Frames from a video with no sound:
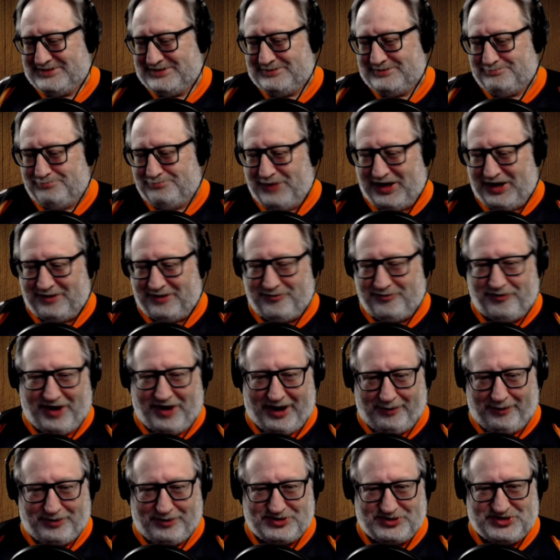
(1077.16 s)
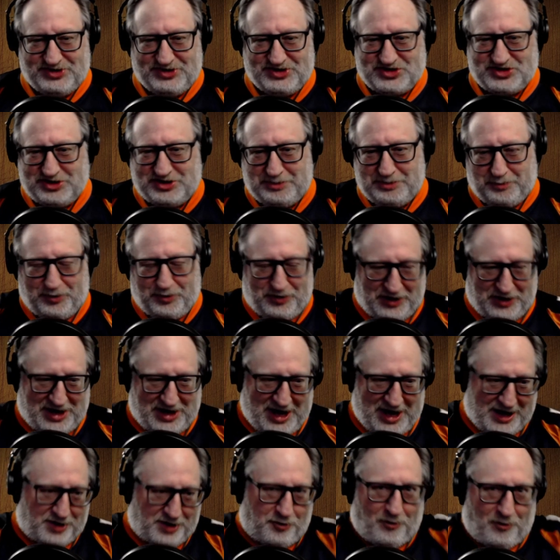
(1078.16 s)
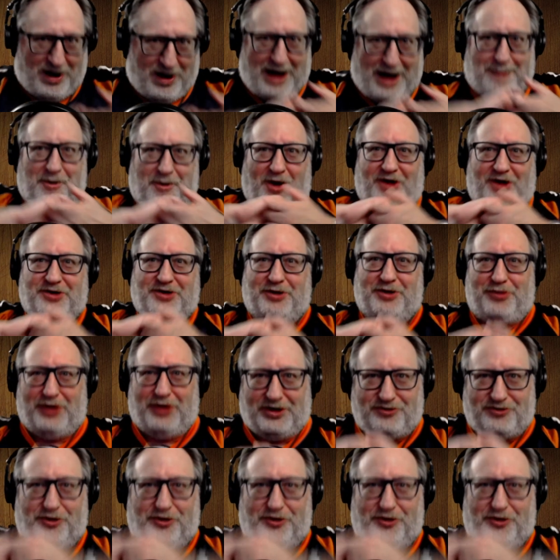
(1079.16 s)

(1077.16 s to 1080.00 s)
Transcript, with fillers: make viruses slippery. They can't grab onto things,